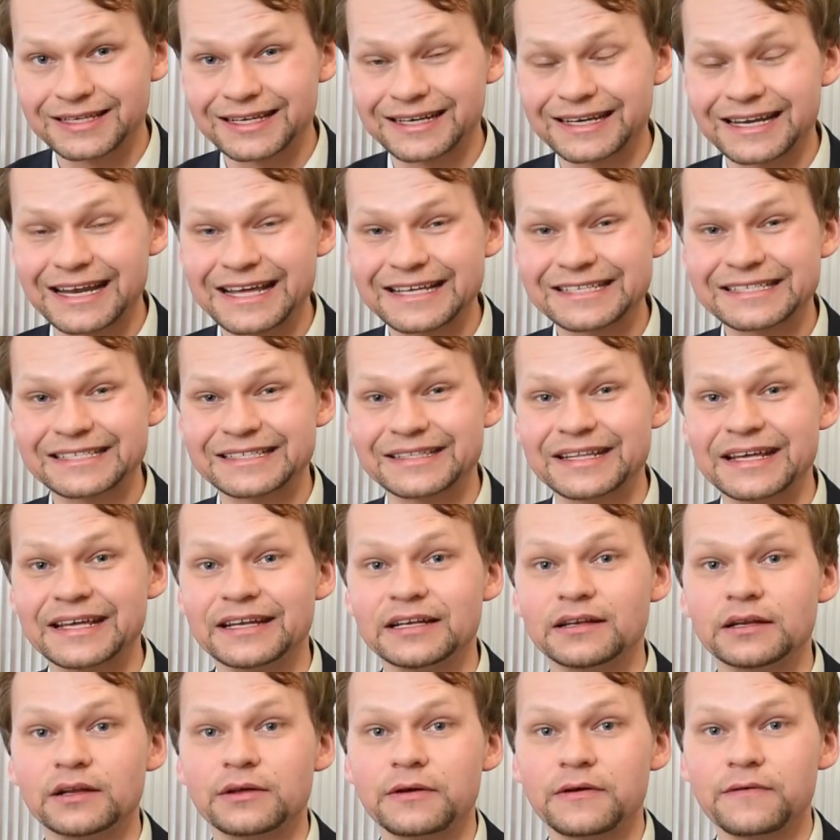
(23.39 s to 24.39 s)
in less
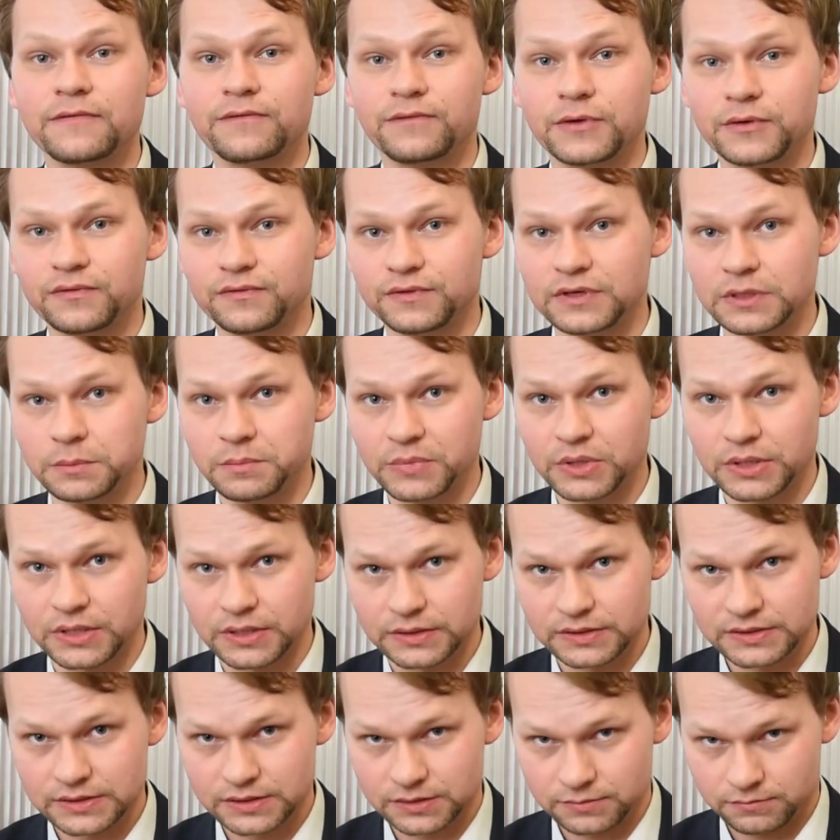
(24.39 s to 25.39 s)
than 15
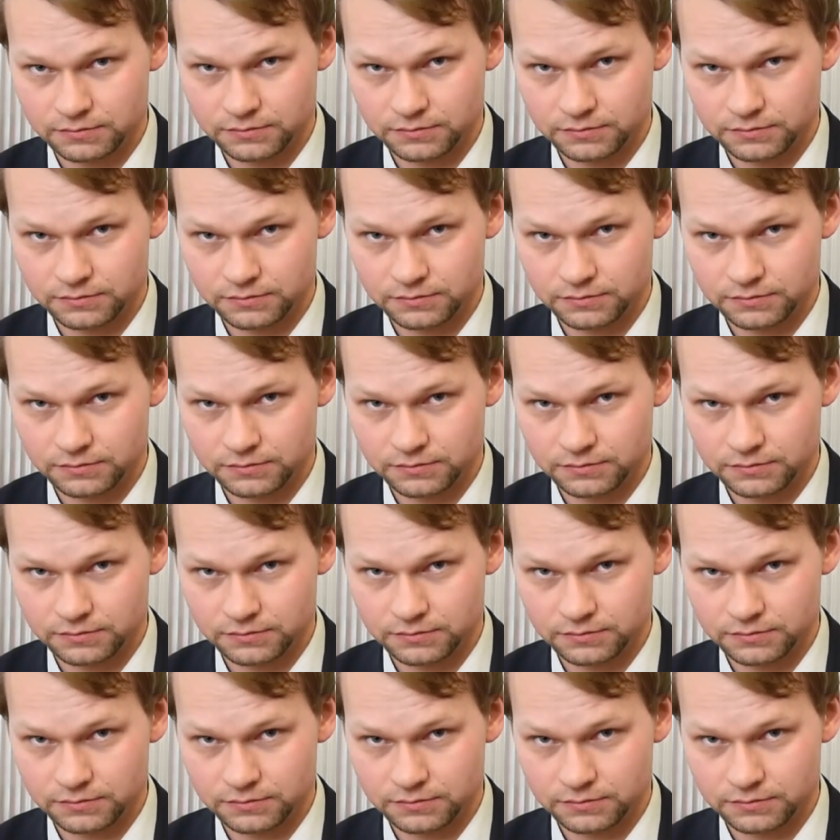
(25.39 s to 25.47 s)
minutes.